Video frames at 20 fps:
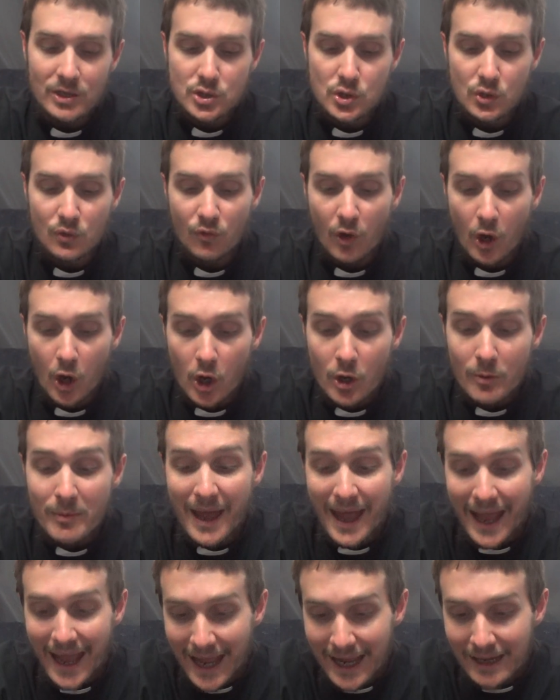Jerome
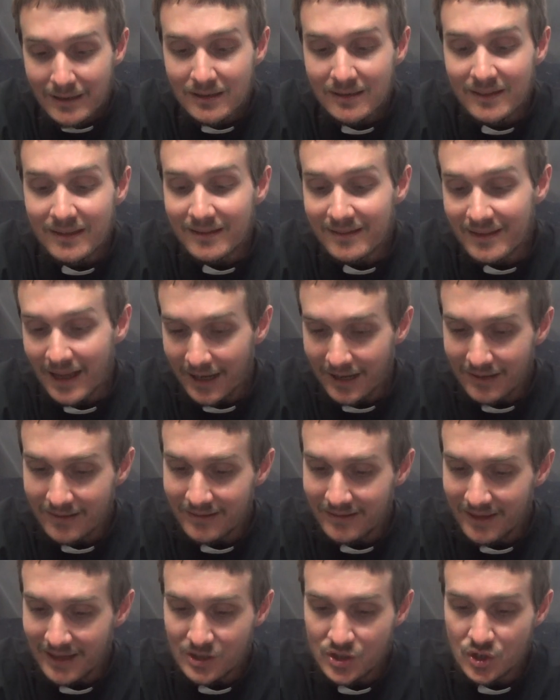and the 2nd
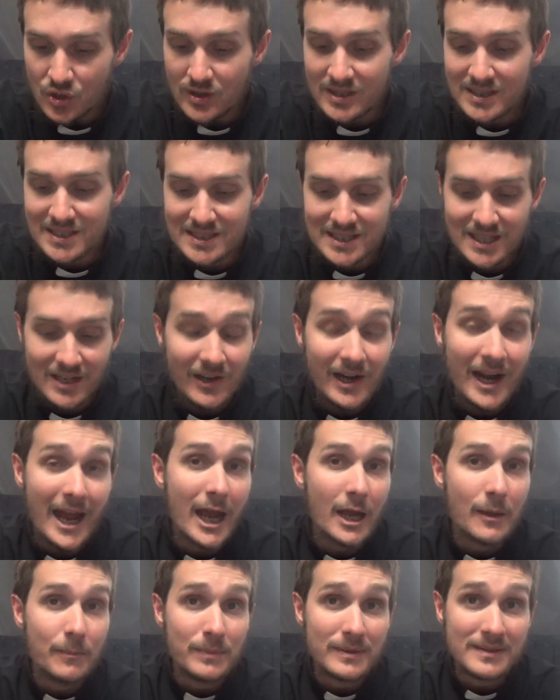century
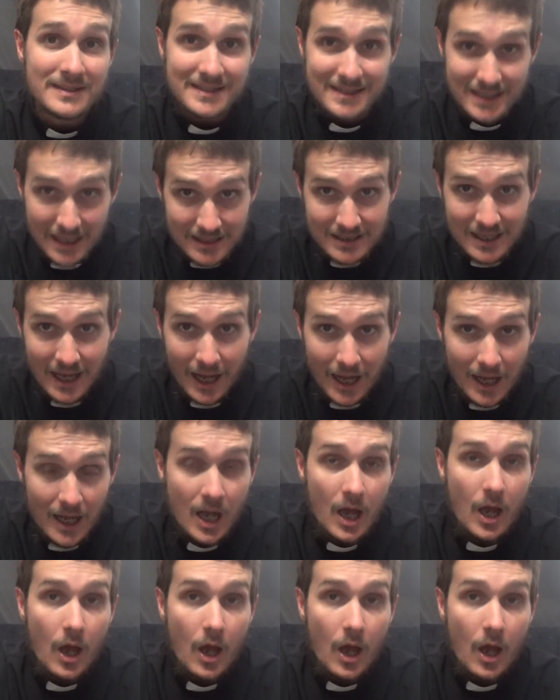Syriac Peshitta